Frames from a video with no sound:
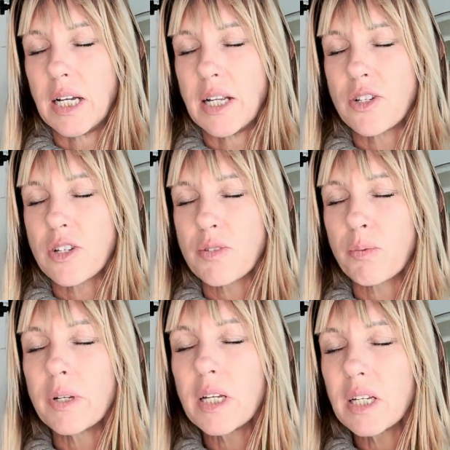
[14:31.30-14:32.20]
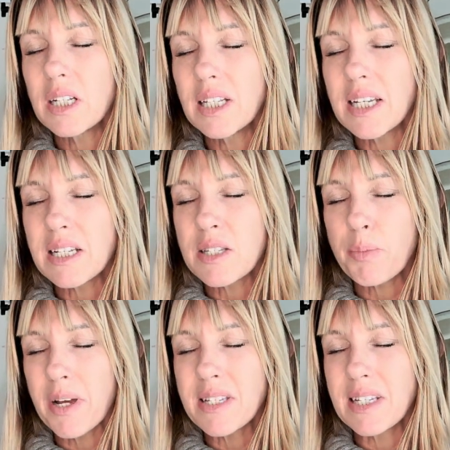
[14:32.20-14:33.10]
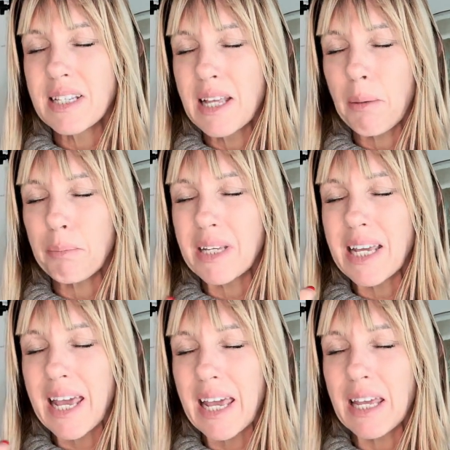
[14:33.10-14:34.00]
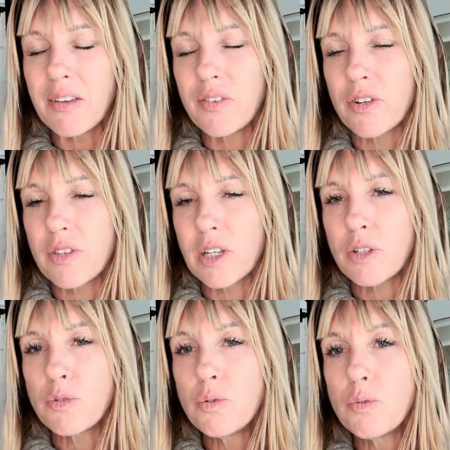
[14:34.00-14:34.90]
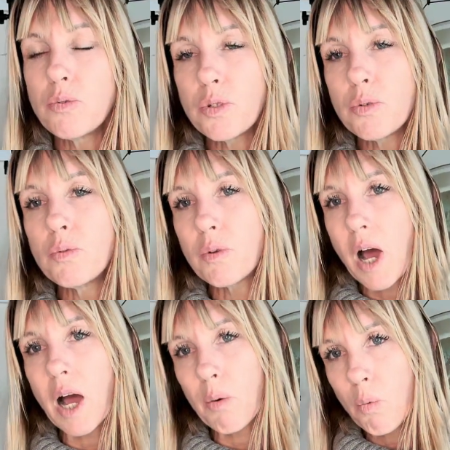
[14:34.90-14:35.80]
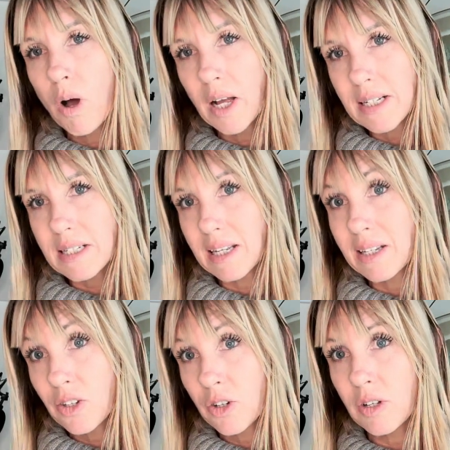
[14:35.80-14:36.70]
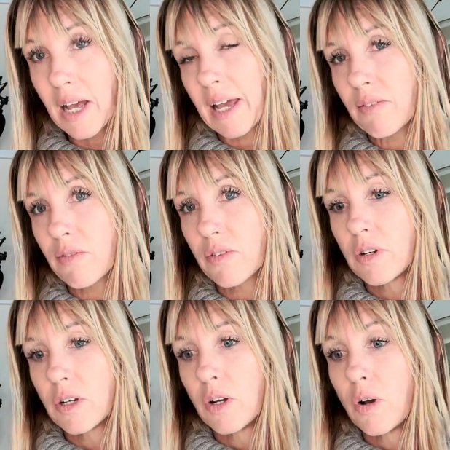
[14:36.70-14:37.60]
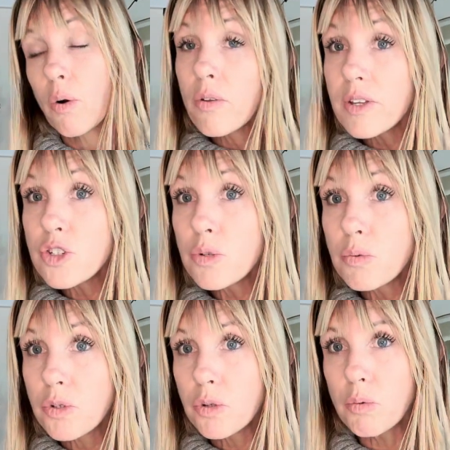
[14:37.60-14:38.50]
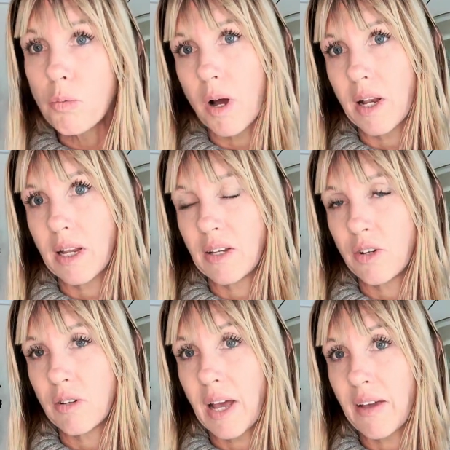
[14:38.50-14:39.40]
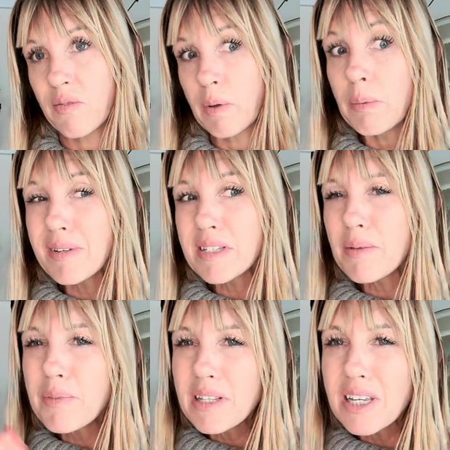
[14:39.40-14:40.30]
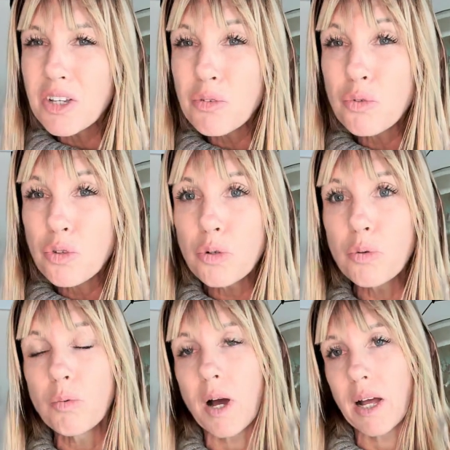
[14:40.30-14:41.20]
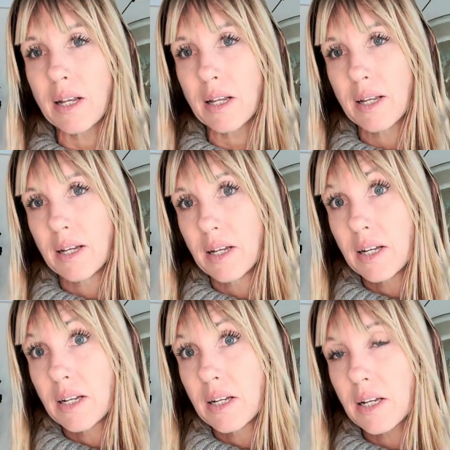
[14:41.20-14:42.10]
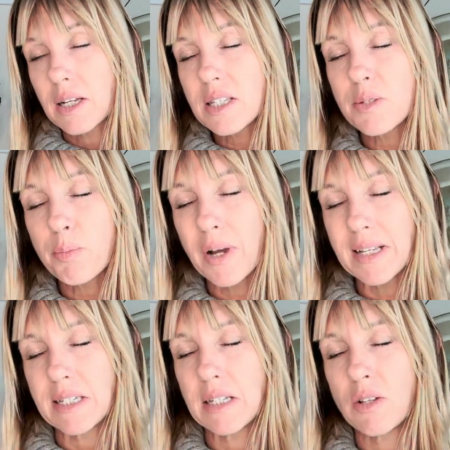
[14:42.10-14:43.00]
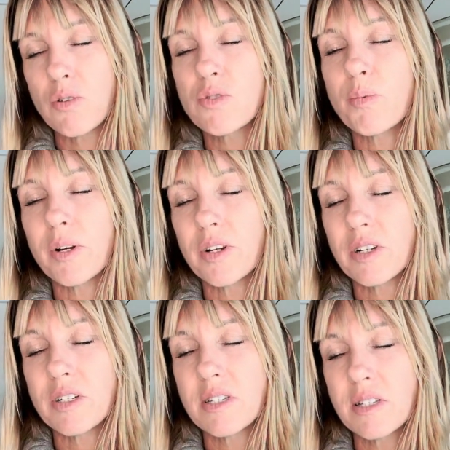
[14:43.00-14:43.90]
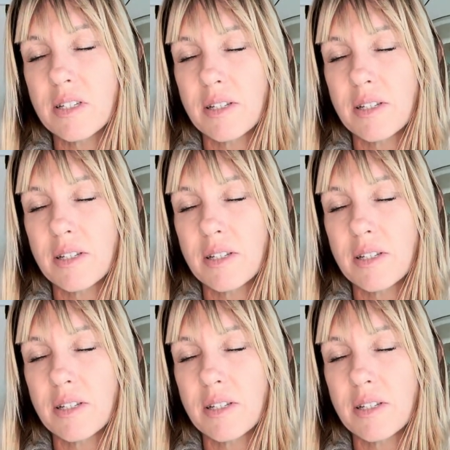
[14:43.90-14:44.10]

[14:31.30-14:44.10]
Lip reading: And just really expressing that behavior that you do not want in your life, or that you do want in your life. Maybe it's something that you do want. Expressing those words.